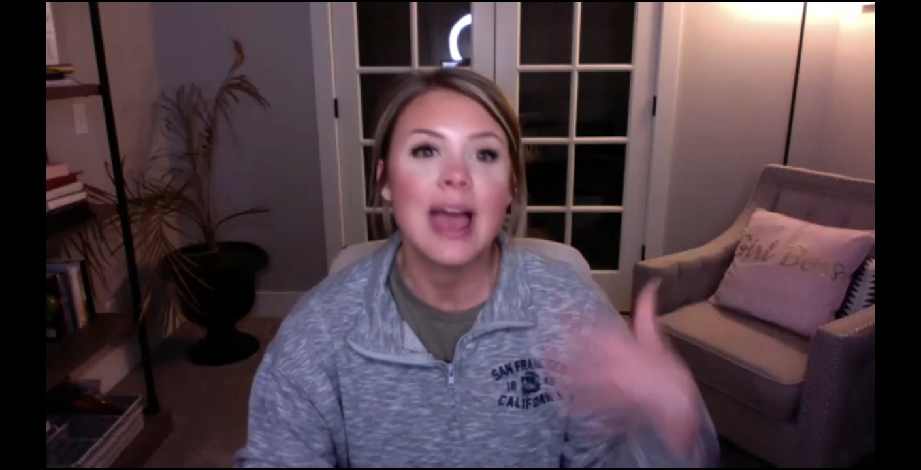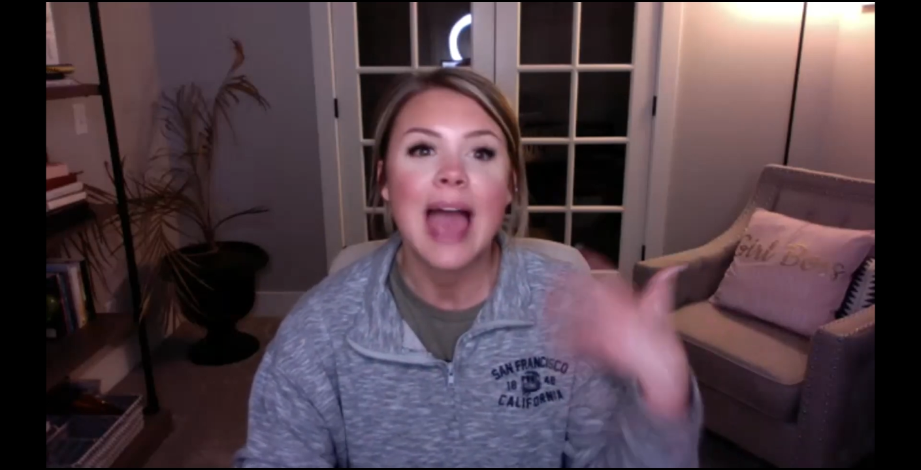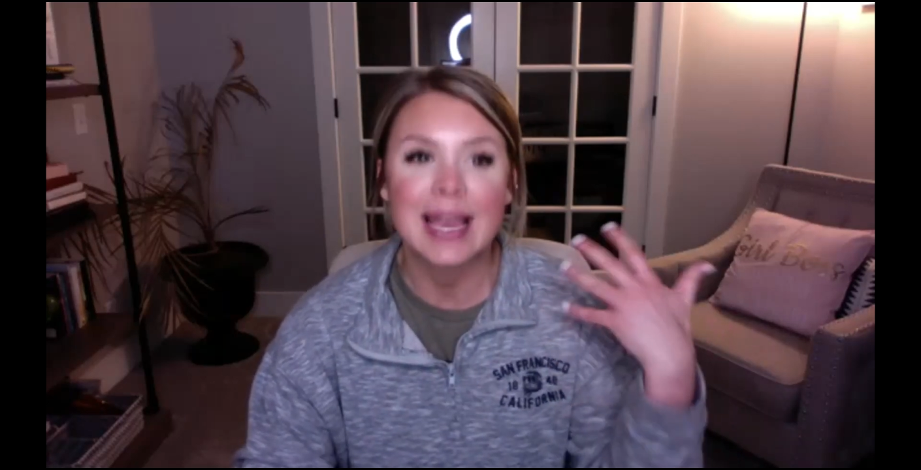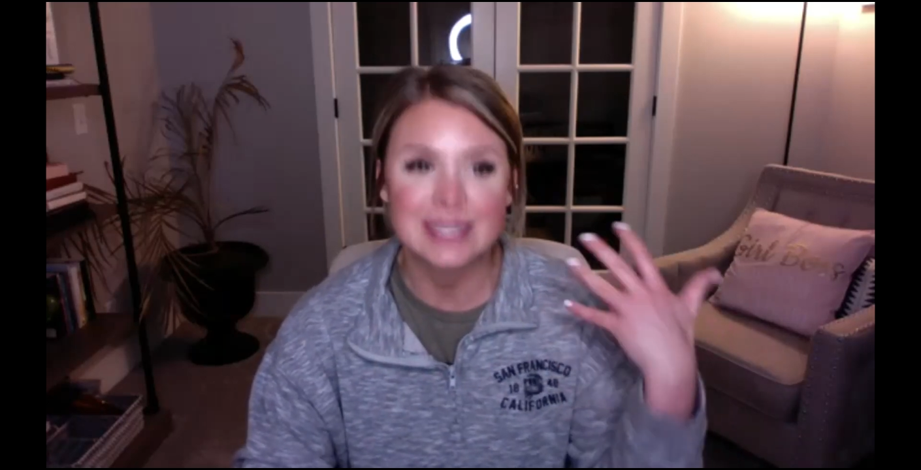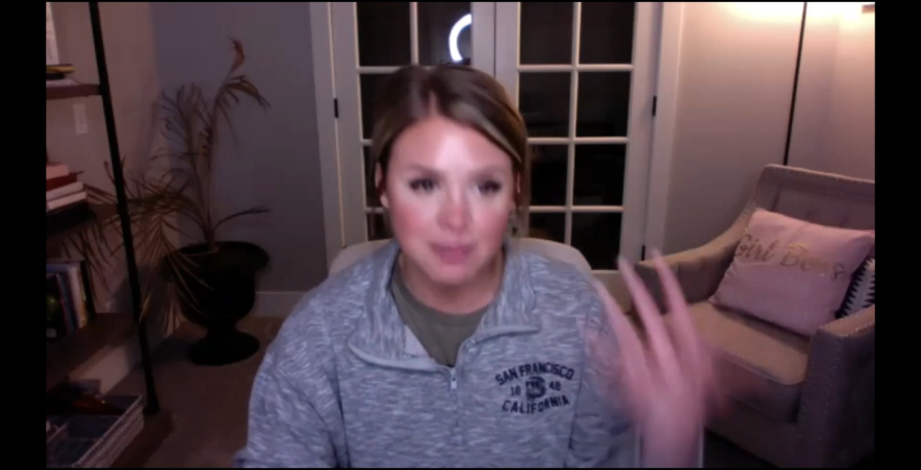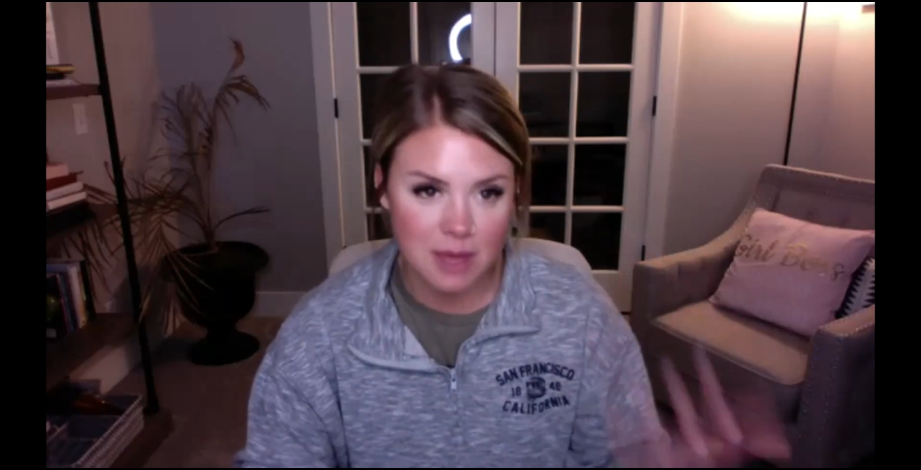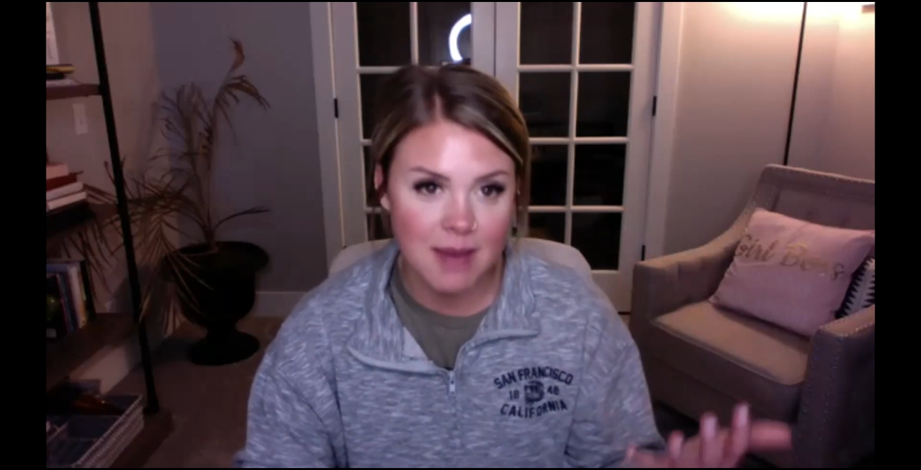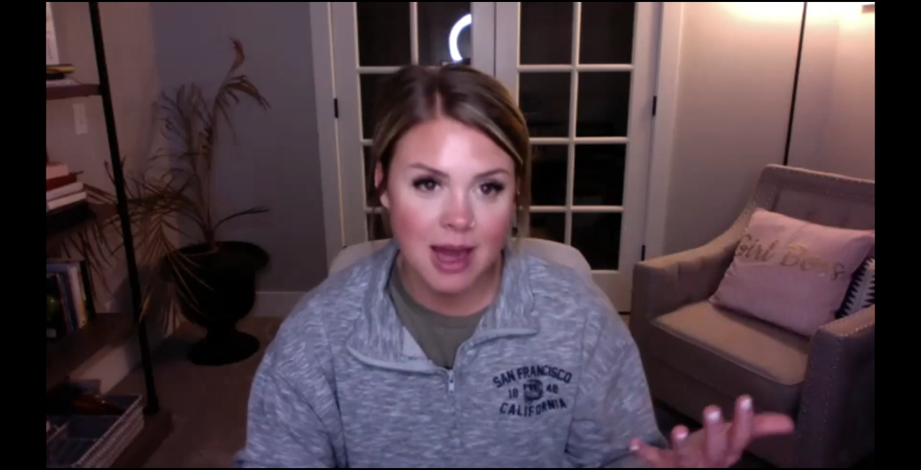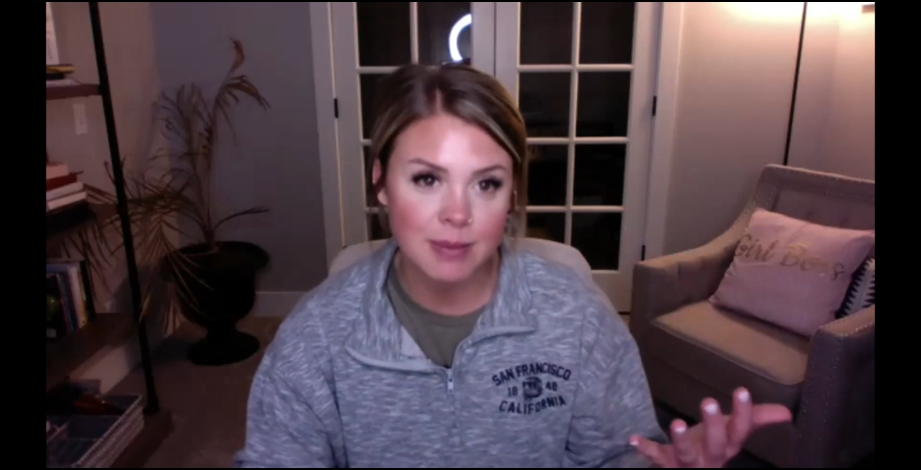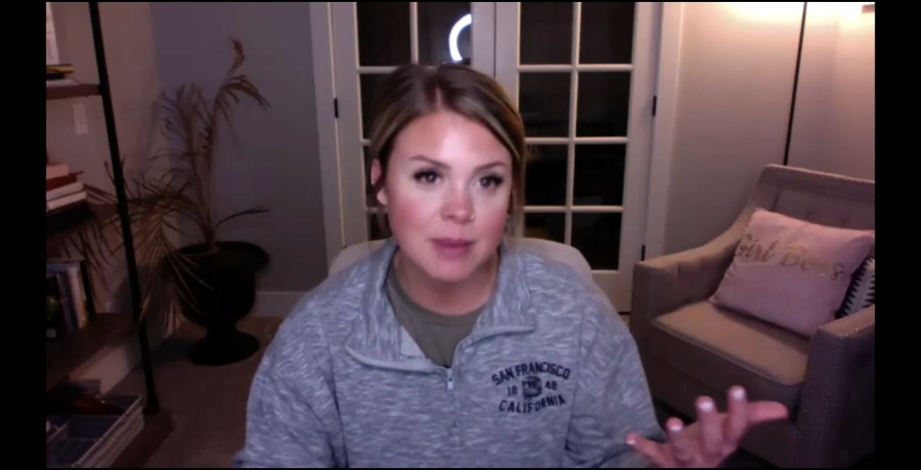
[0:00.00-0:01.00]
except the
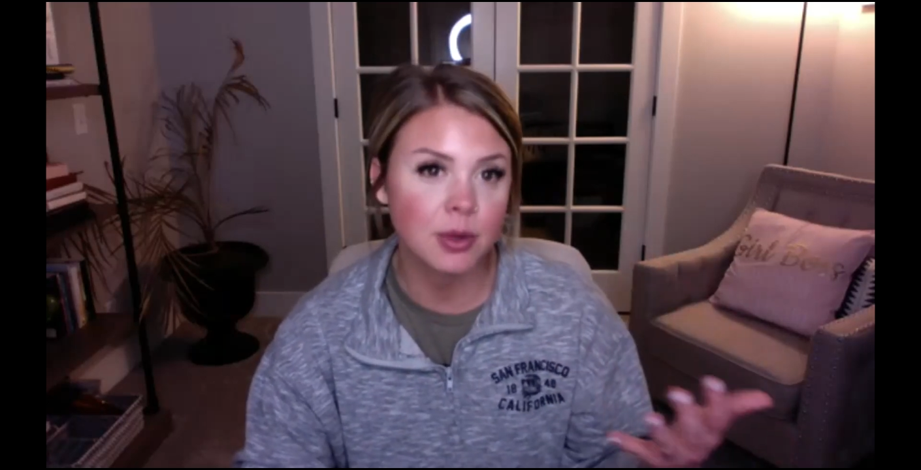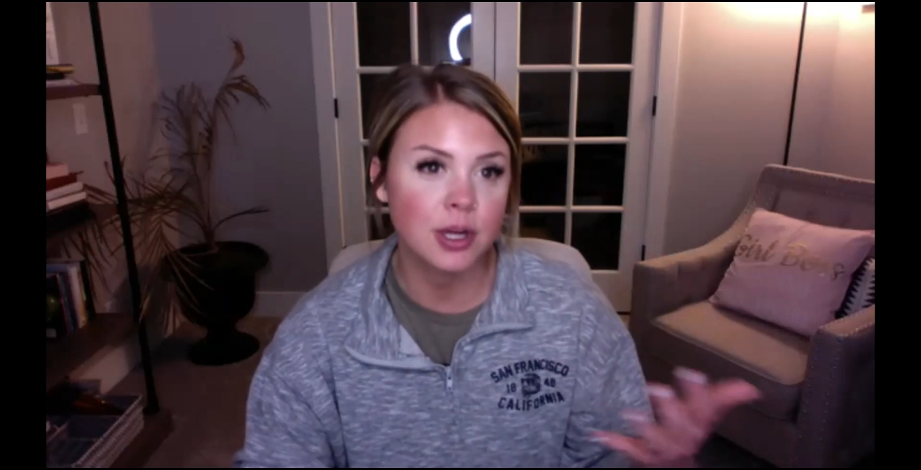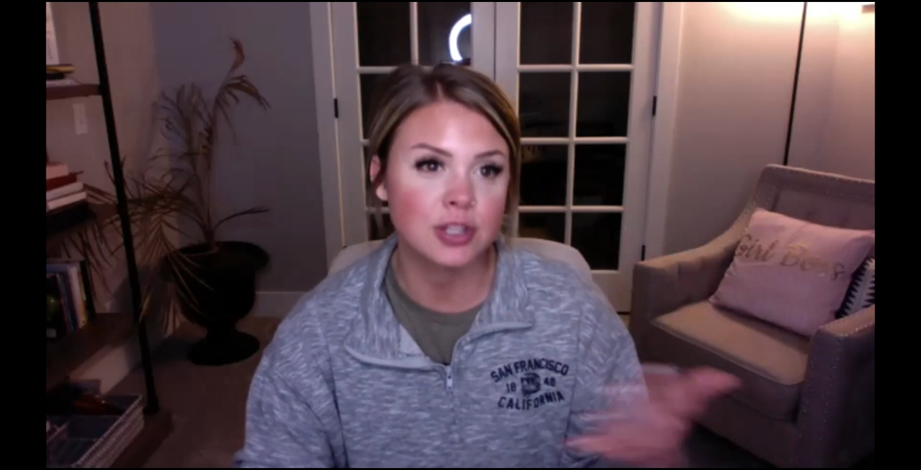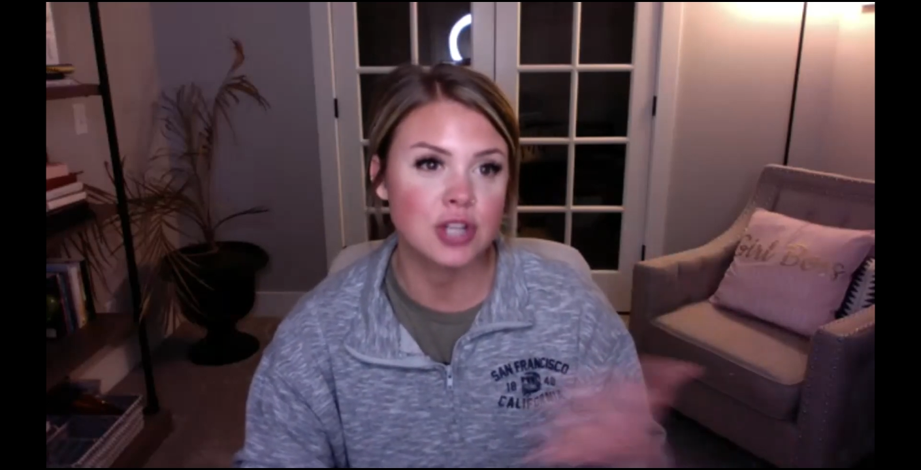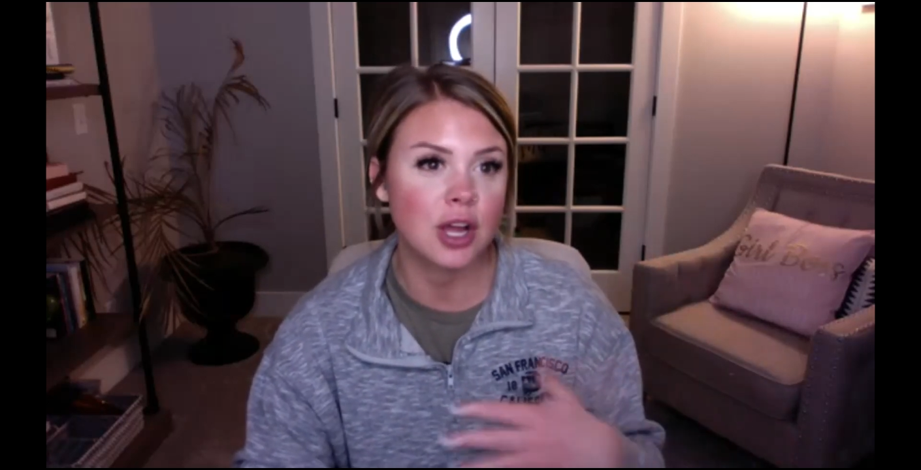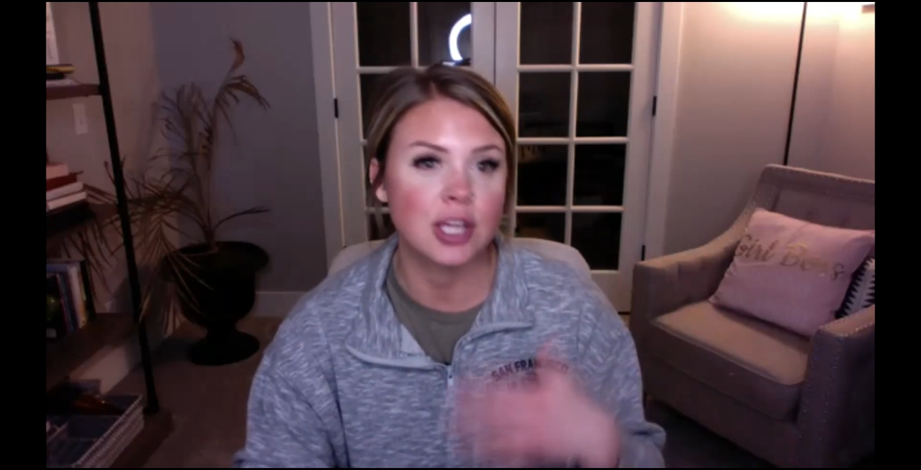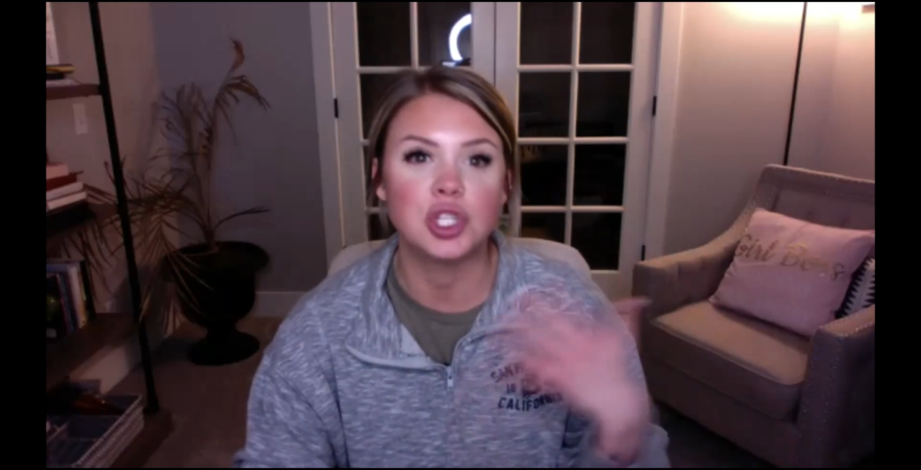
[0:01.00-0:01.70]
amount of people you're talking